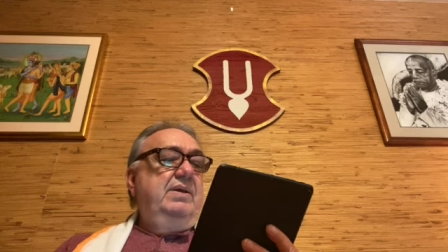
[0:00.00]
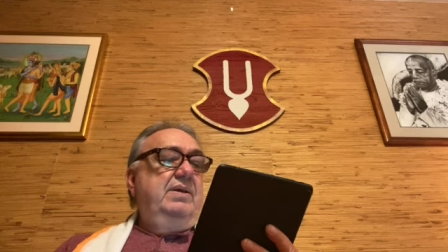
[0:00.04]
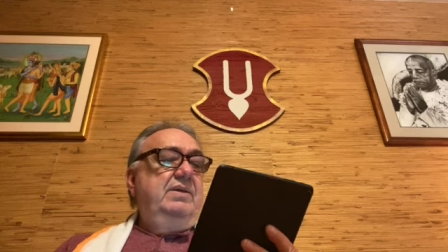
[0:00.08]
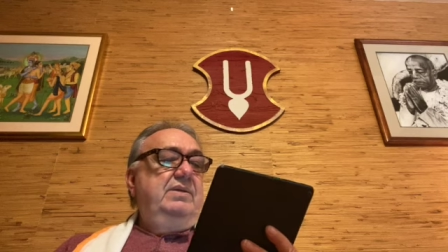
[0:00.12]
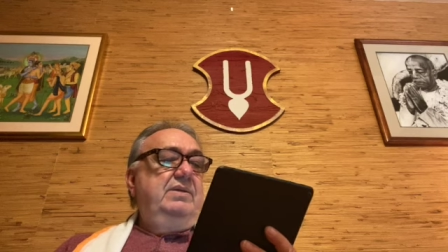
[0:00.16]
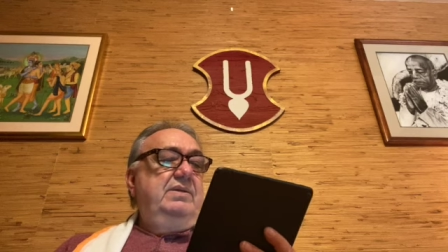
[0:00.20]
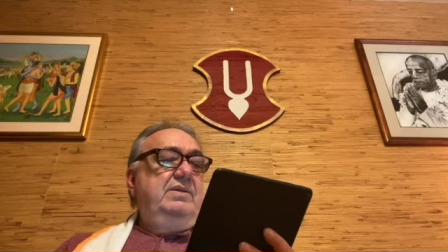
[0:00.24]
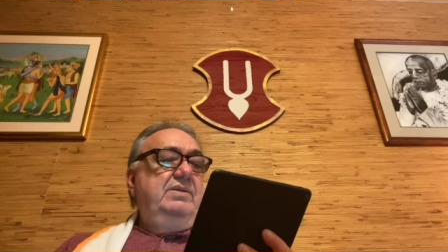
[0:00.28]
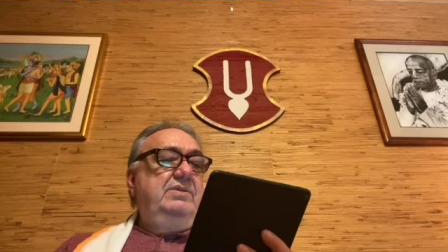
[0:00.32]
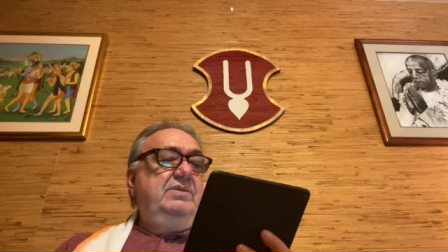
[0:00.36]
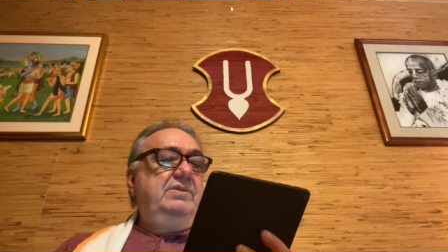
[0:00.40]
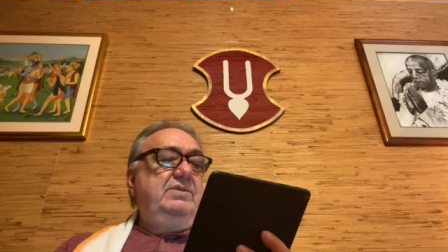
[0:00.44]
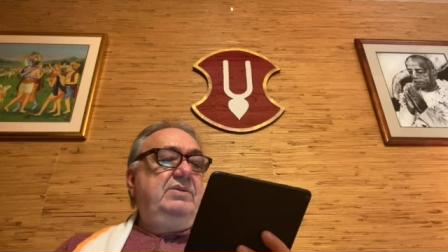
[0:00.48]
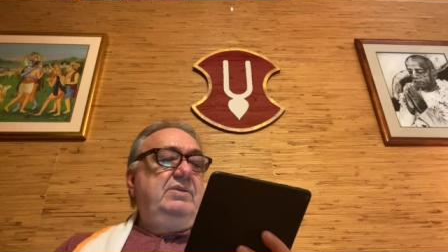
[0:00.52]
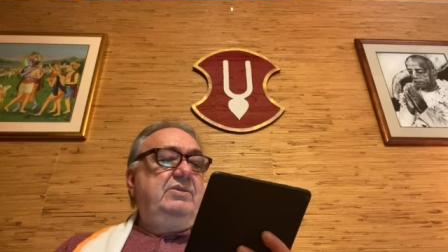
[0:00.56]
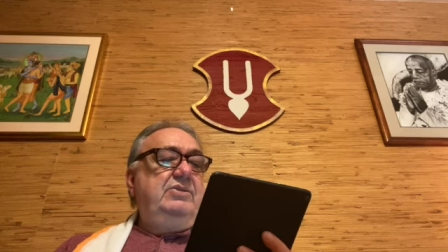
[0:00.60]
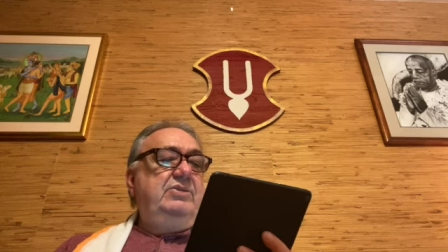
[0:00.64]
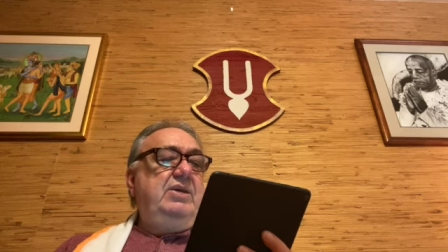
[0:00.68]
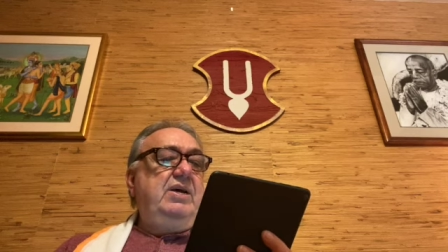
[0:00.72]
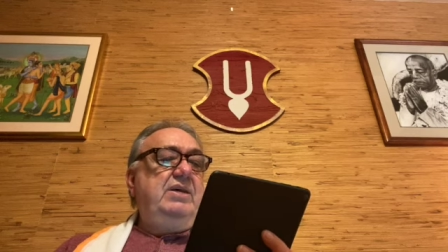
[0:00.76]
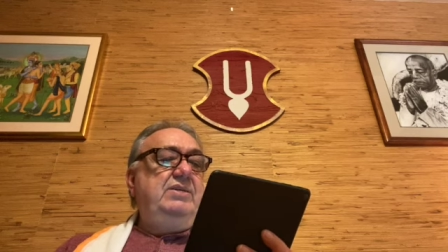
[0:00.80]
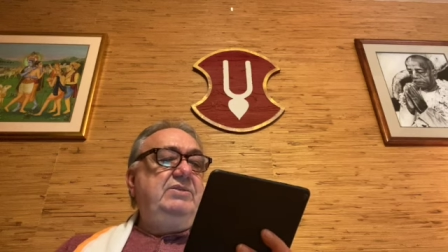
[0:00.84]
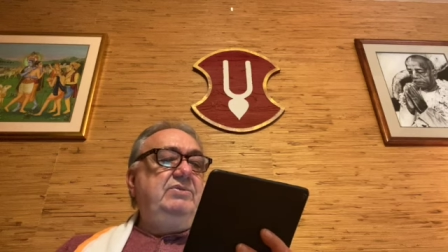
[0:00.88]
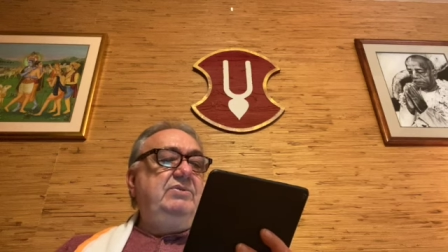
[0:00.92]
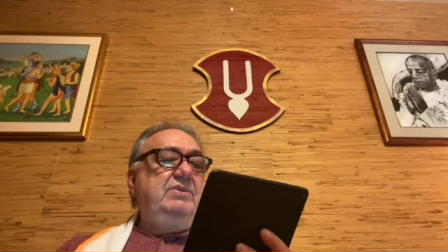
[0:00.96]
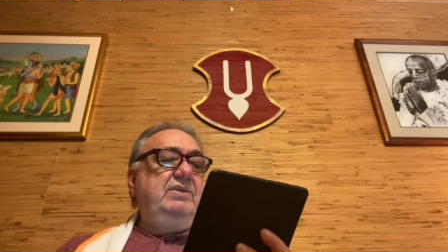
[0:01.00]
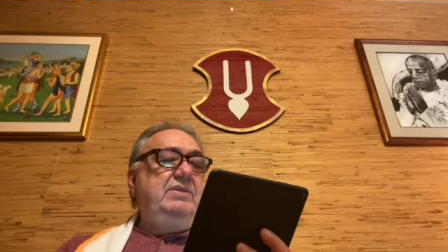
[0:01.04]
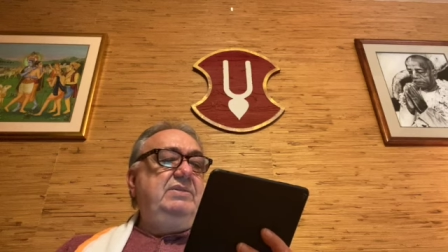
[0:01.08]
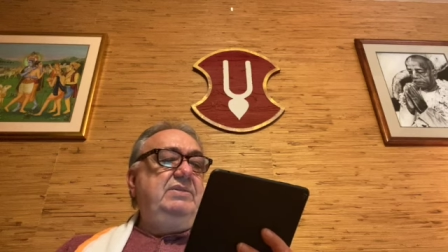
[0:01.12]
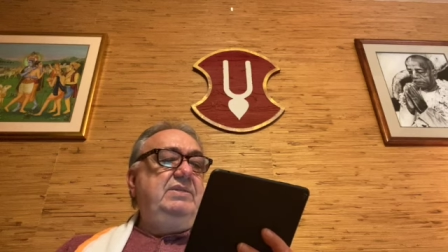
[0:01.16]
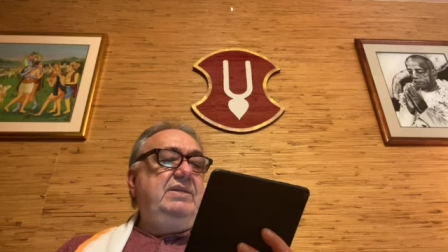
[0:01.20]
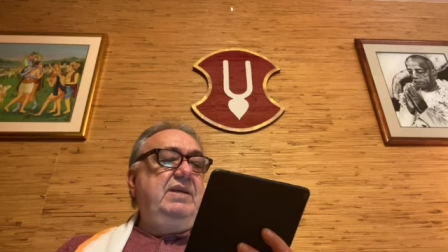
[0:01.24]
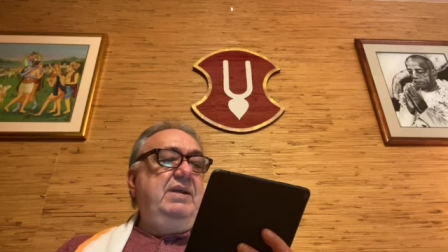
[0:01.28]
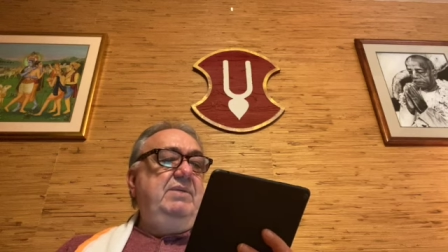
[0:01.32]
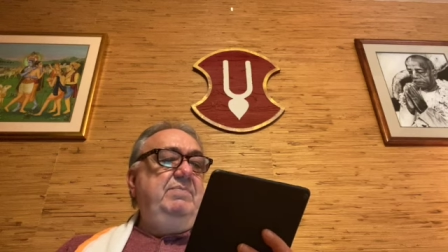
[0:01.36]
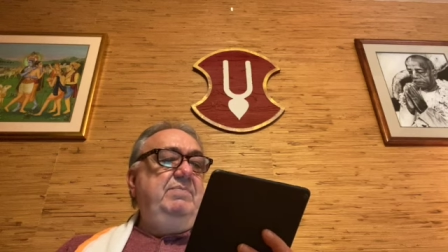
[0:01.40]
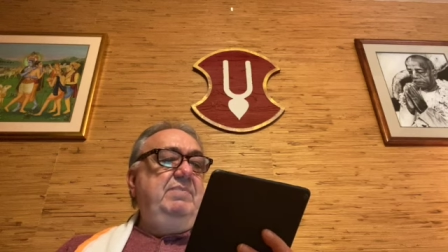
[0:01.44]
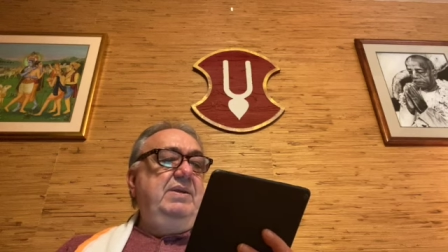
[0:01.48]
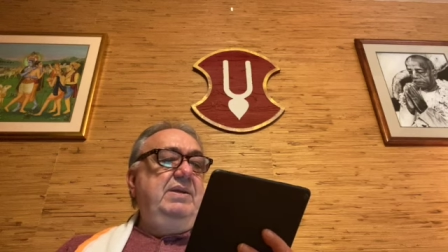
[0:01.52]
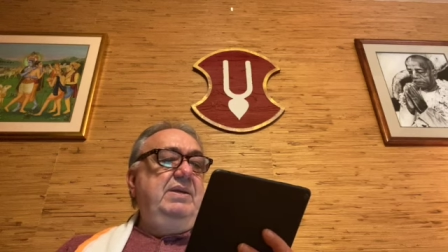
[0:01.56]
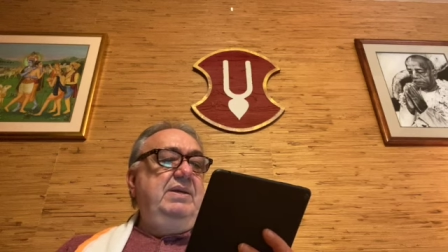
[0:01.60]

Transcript: This Shastric statement